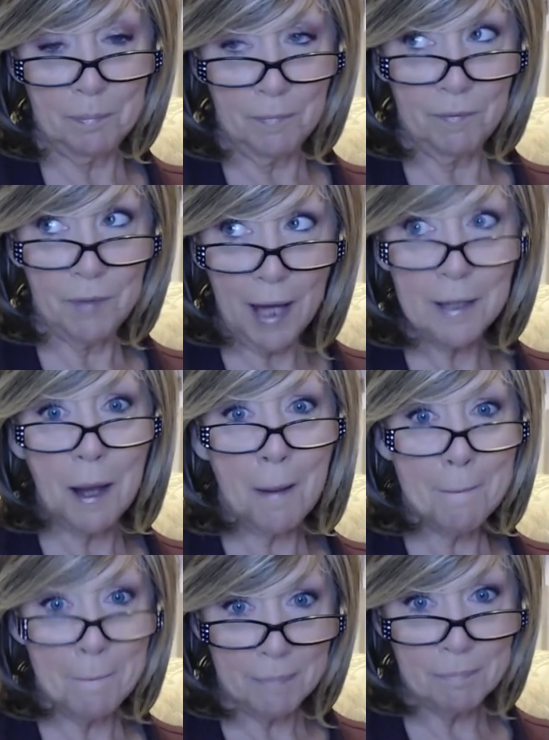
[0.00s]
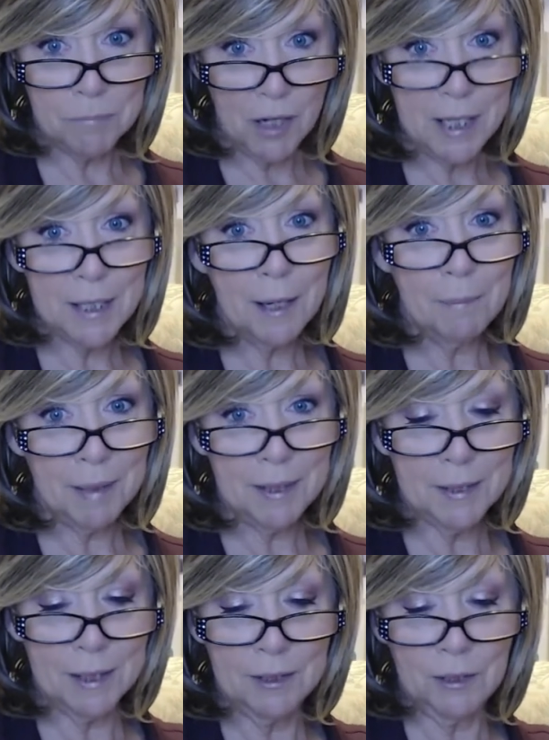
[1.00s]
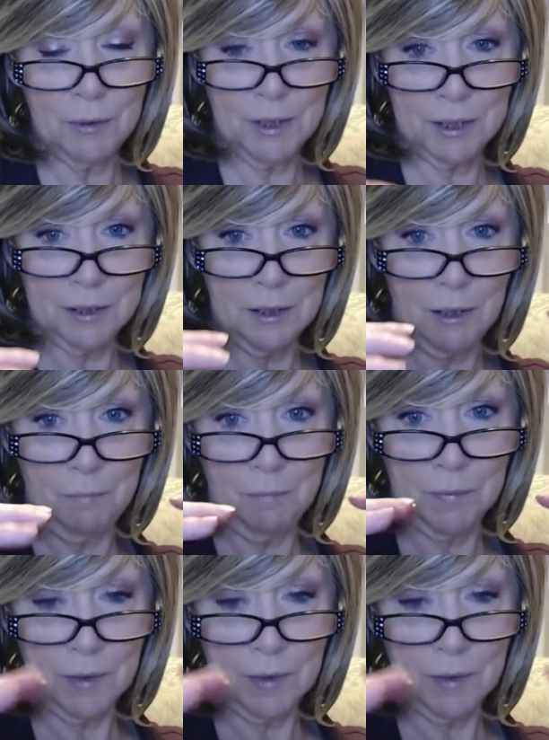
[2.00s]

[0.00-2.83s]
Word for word: flat bread pizza, so it was, you know,